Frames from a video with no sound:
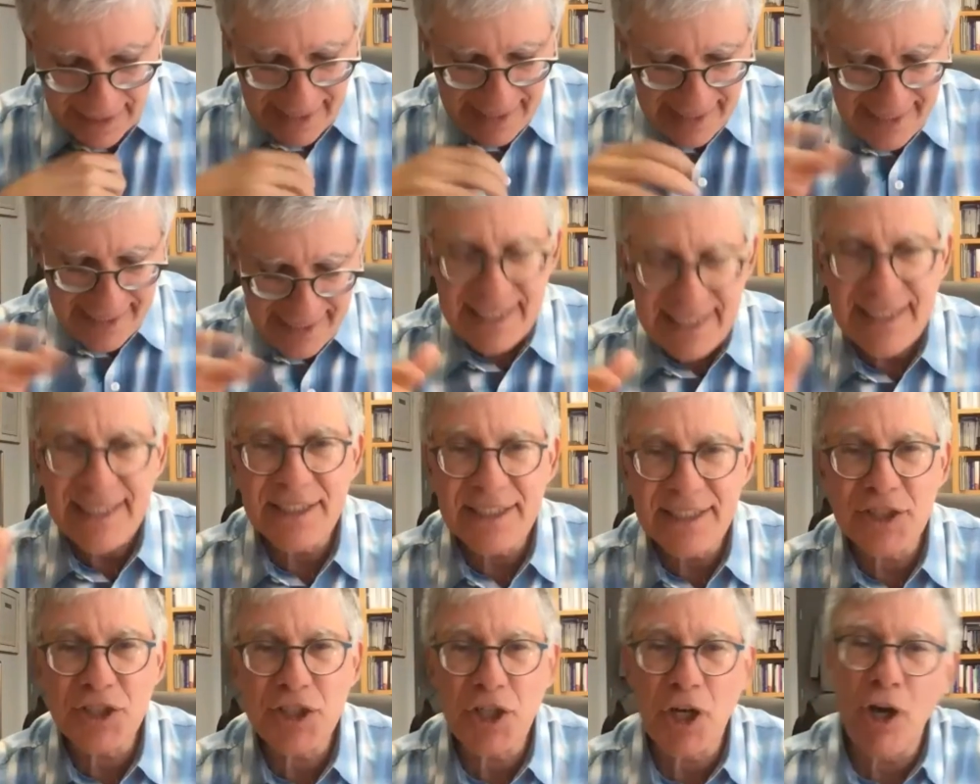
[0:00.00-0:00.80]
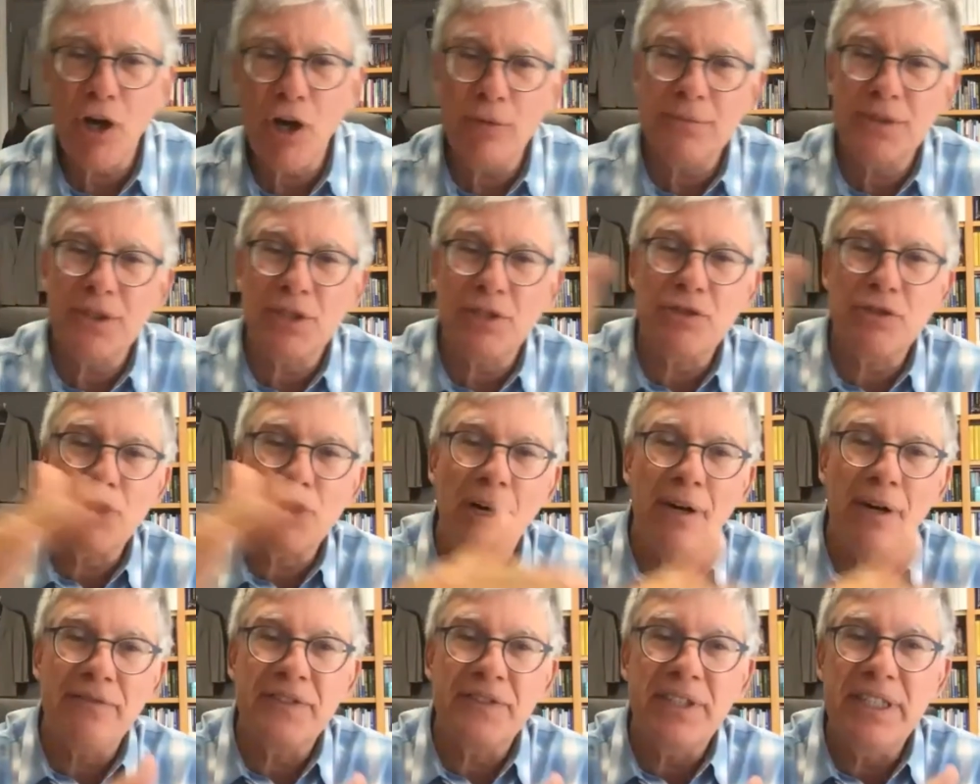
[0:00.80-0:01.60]
In the Psalms, there's
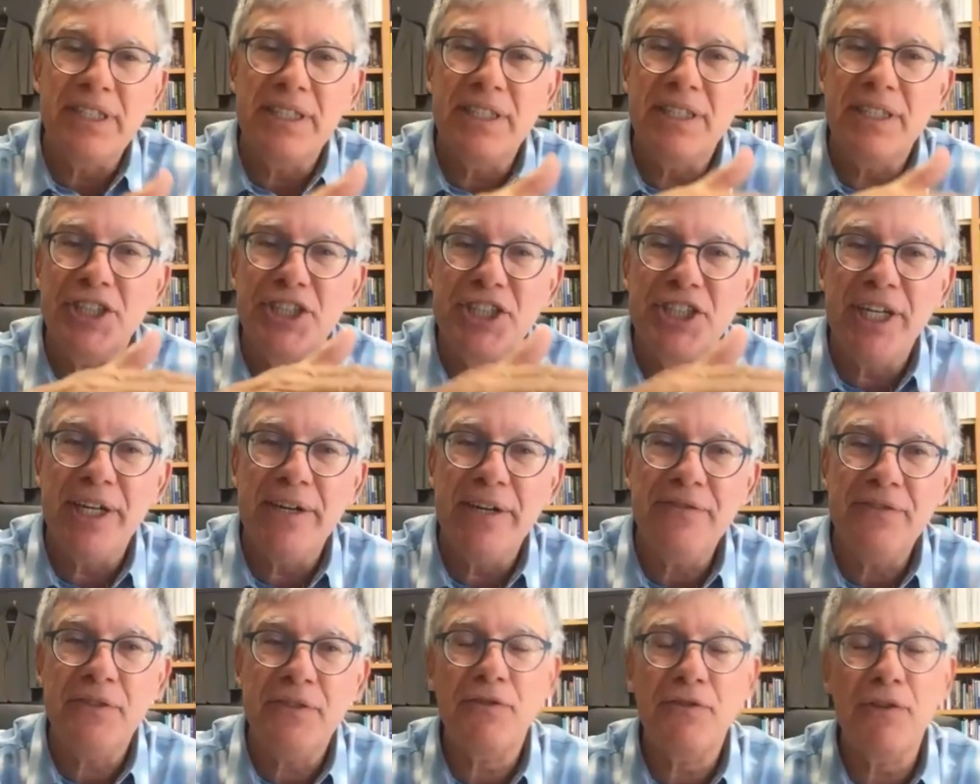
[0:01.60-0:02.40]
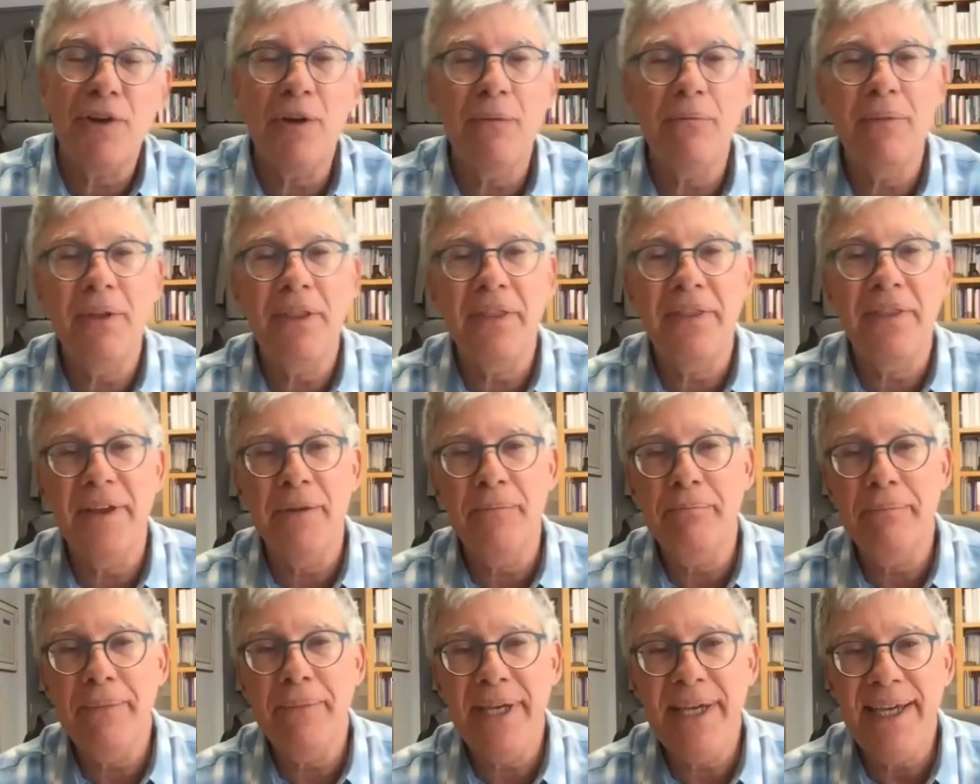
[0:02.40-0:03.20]
often a shift from the
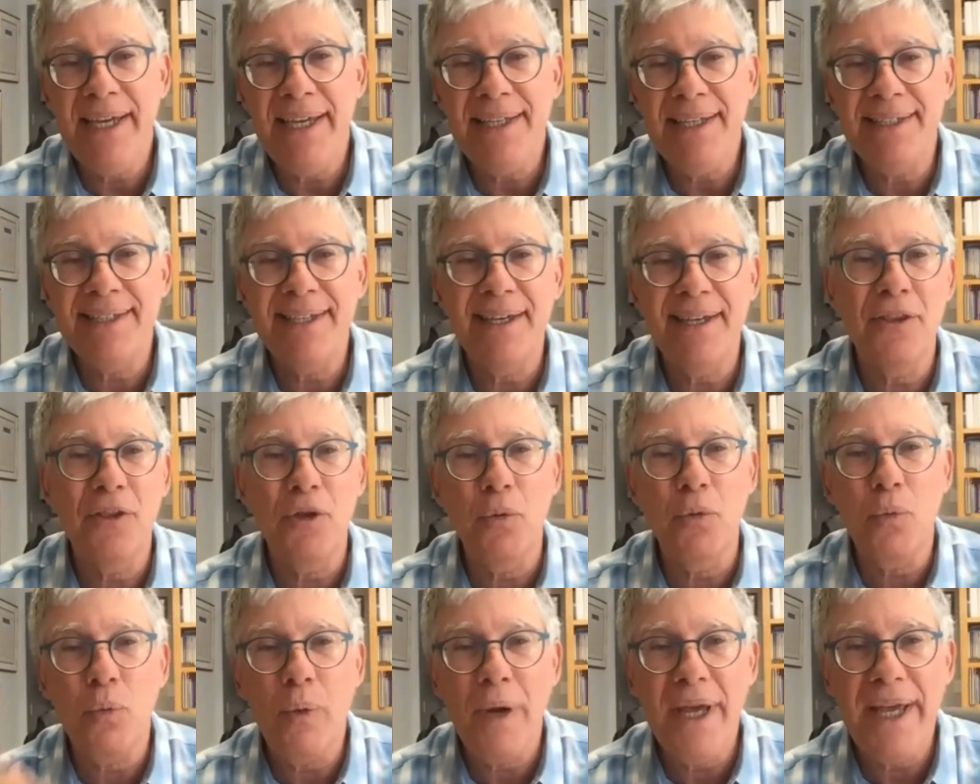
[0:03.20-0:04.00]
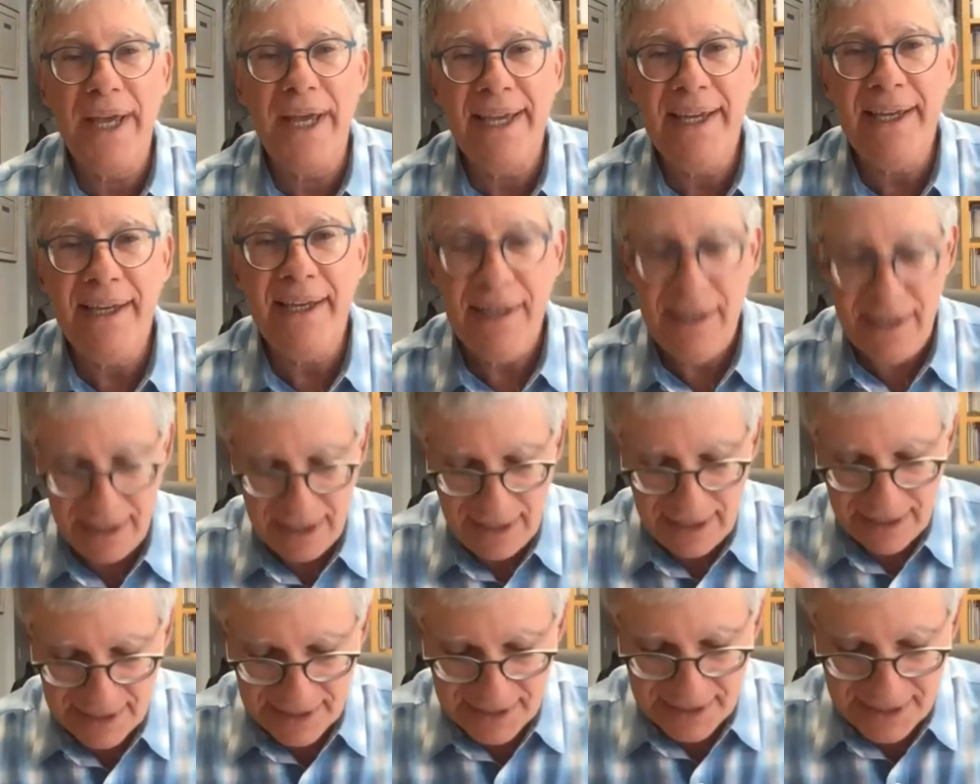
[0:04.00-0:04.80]
me to the we,
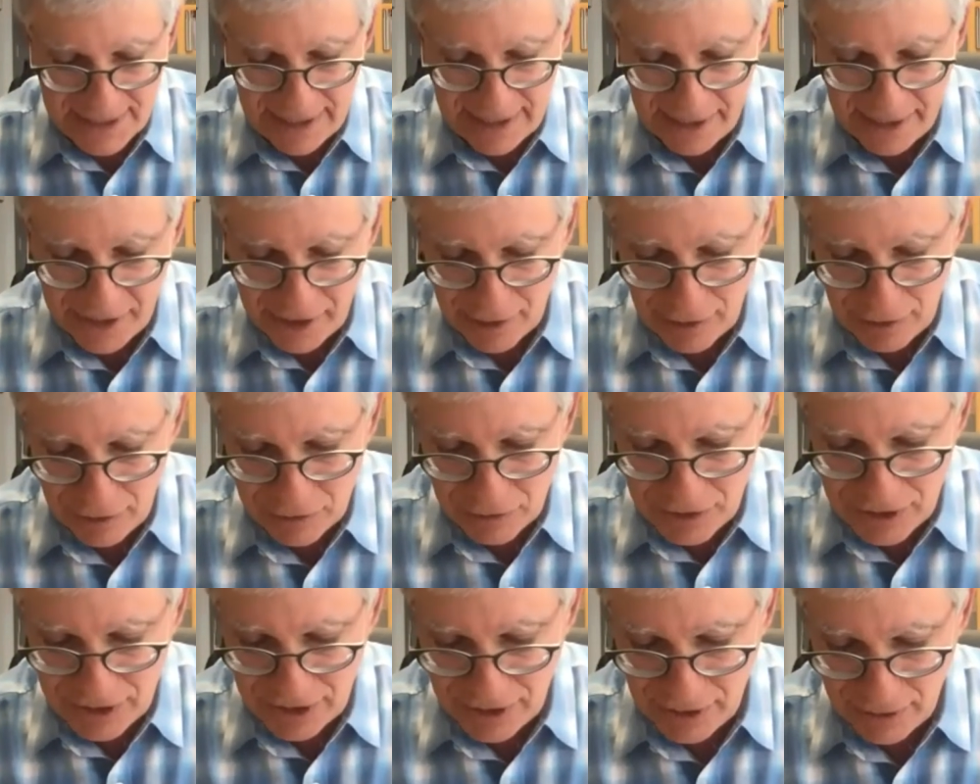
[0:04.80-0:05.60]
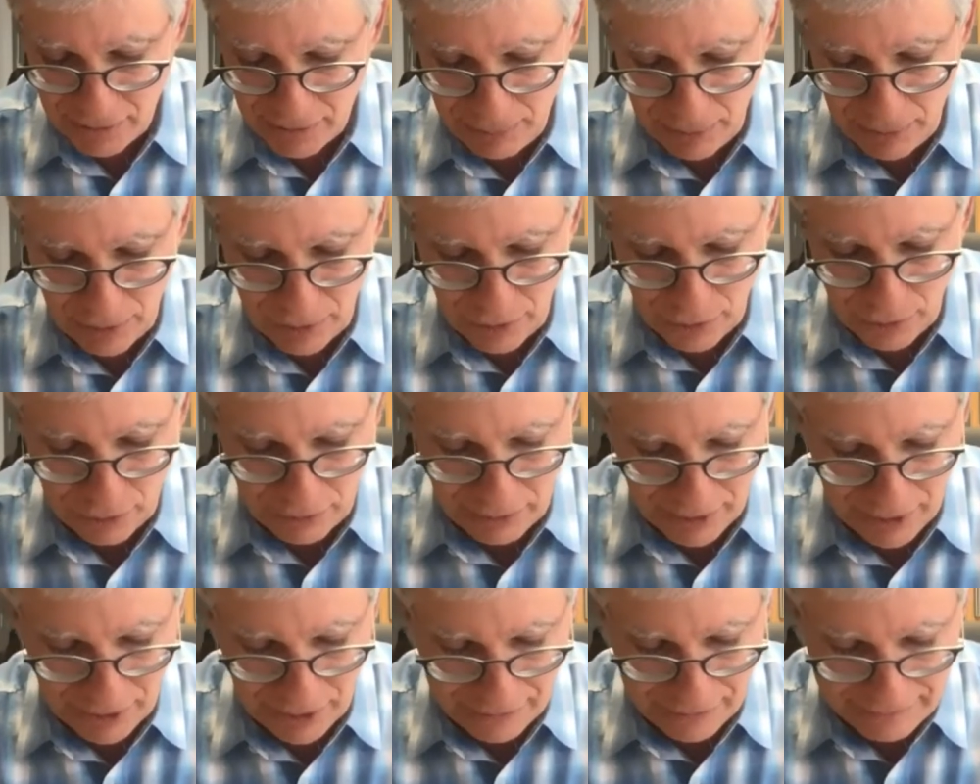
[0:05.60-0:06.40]
the singular to the
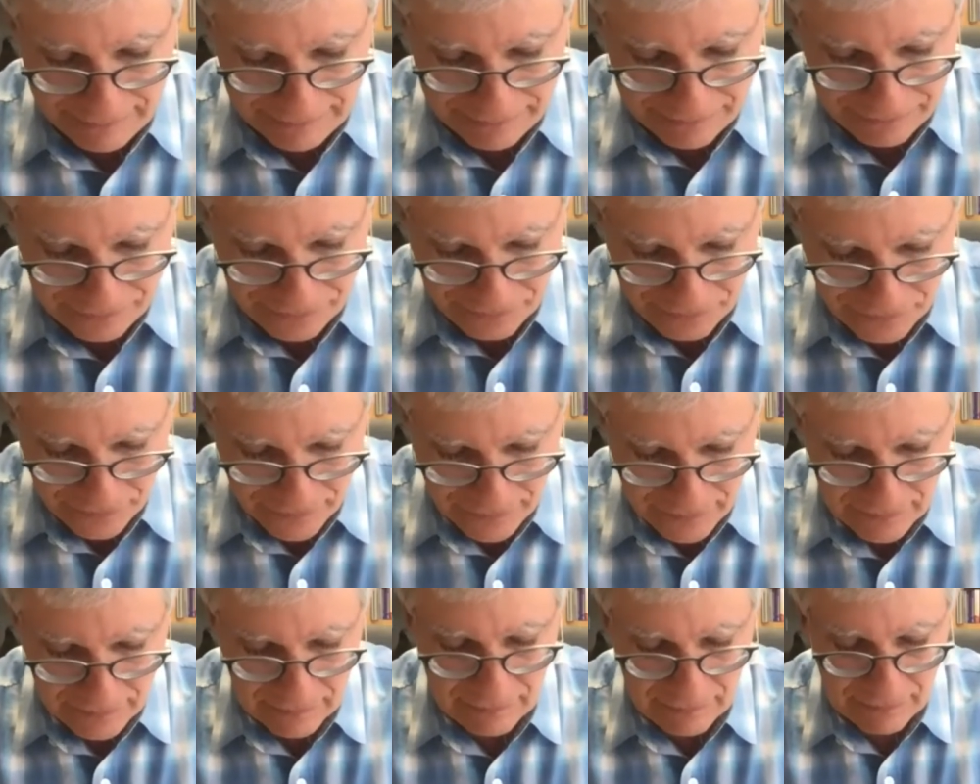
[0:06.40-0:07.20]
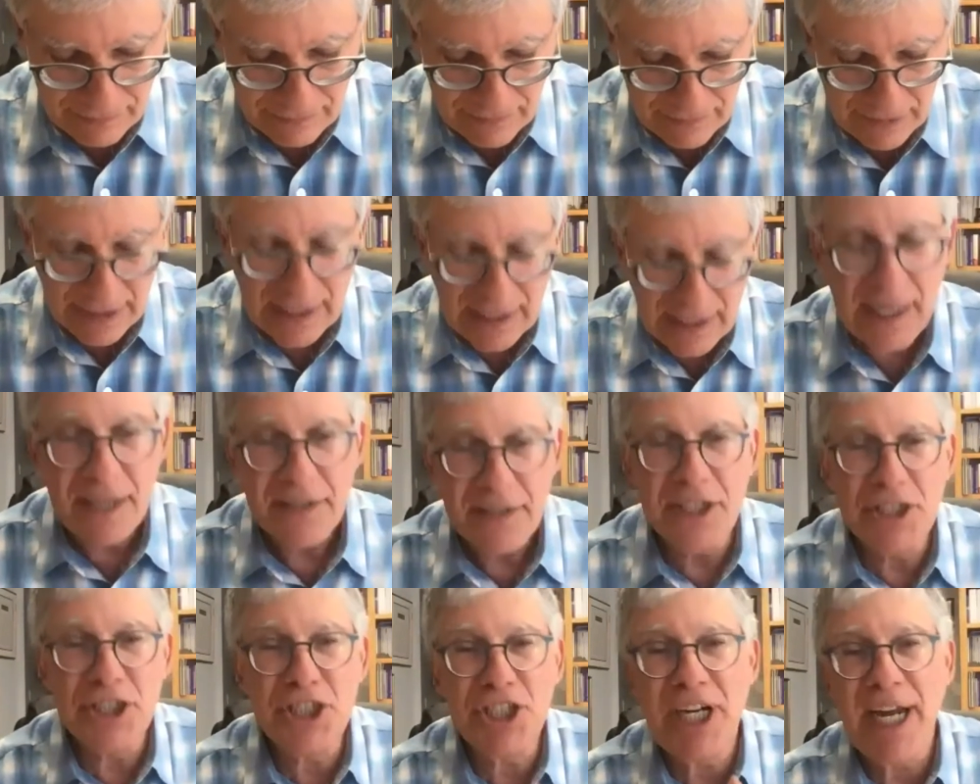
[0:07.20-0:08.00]
plural. The
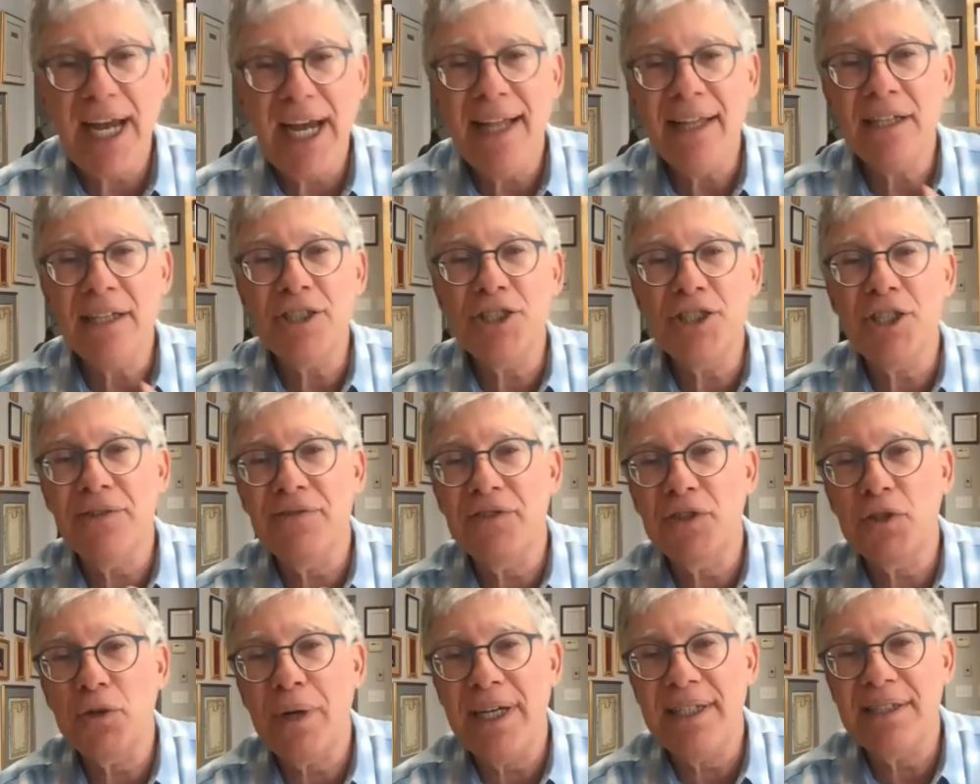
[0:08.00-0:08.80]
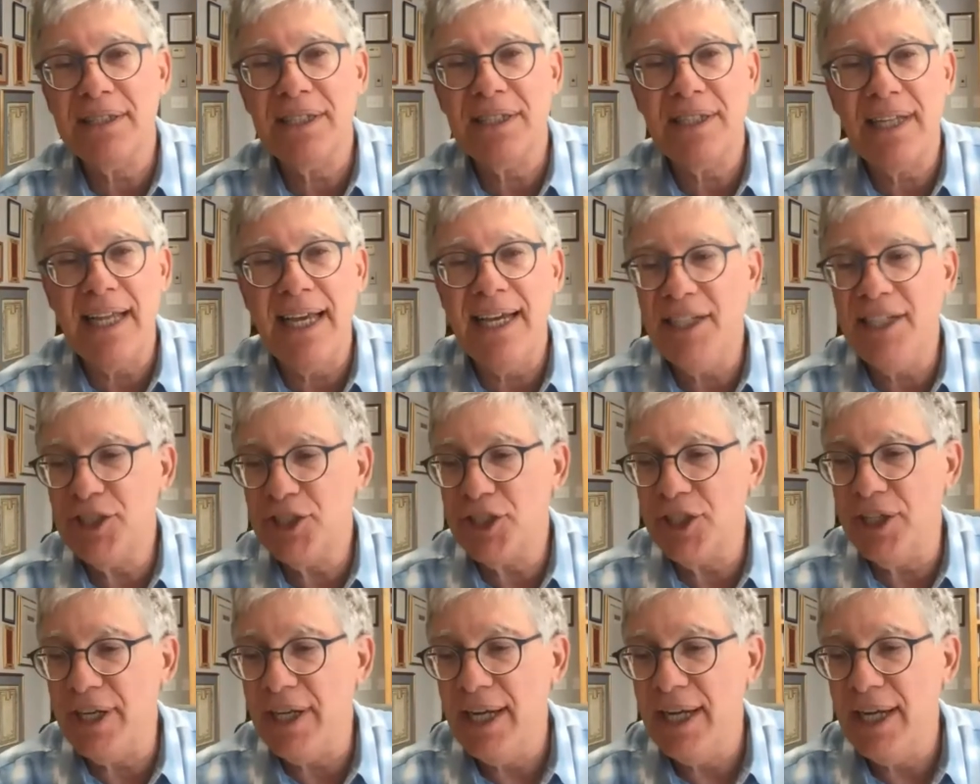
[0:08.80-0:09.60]
challenge of
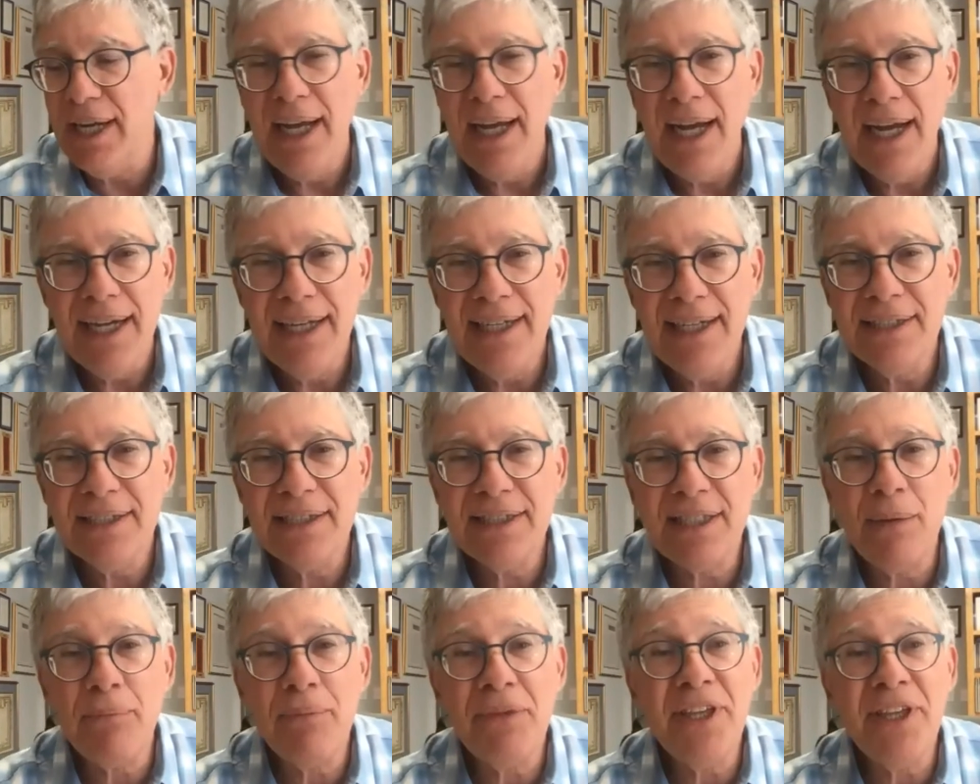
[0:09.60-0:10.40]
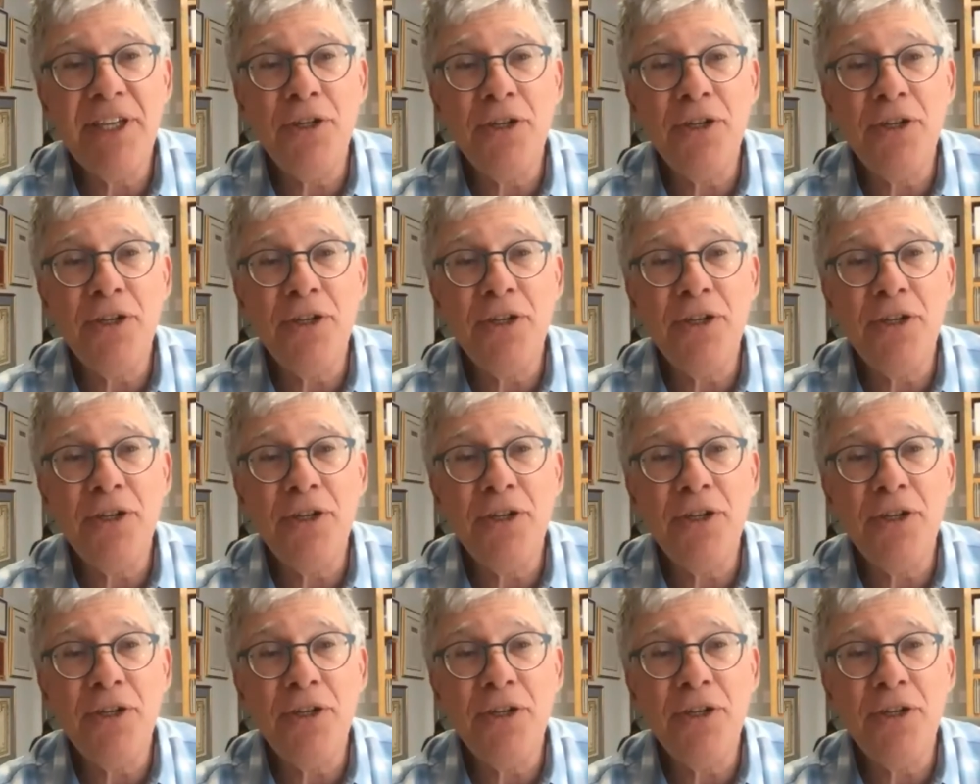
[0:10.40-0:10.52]
translation is something